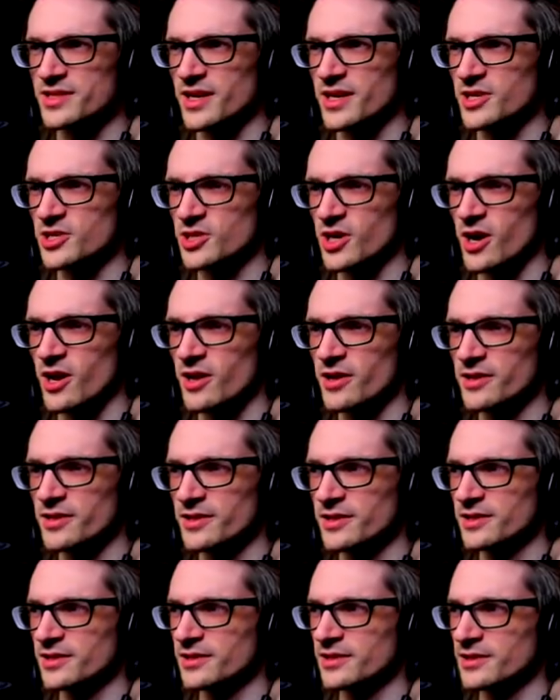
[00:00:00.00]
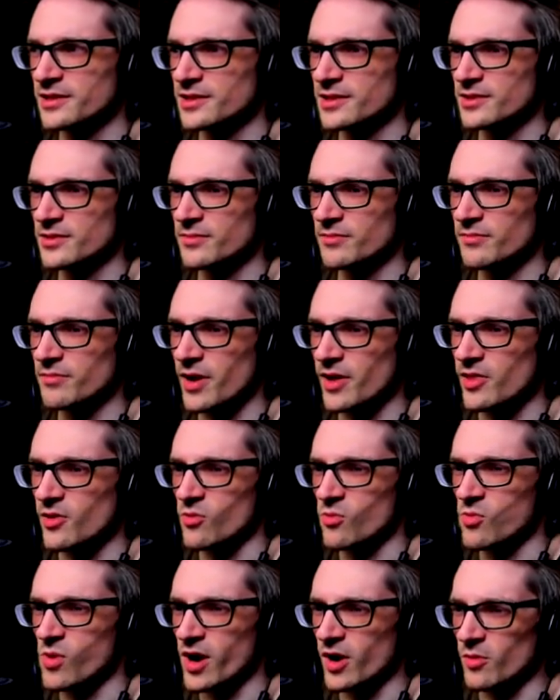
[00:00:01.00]
that I shot by the
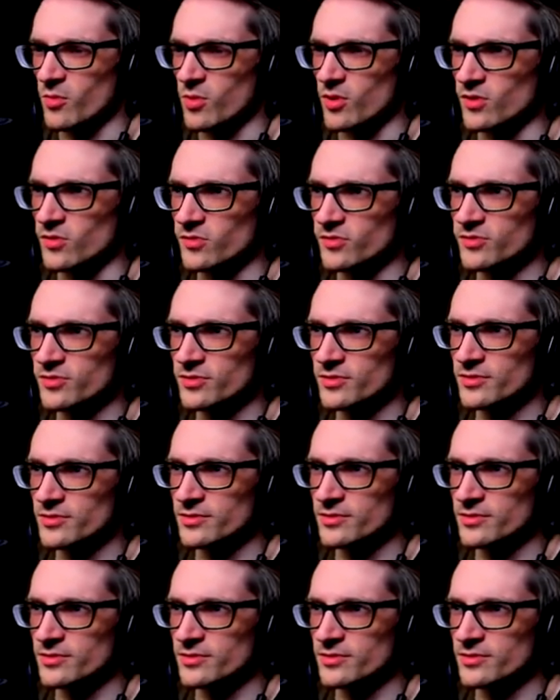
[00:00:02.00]
werewolf.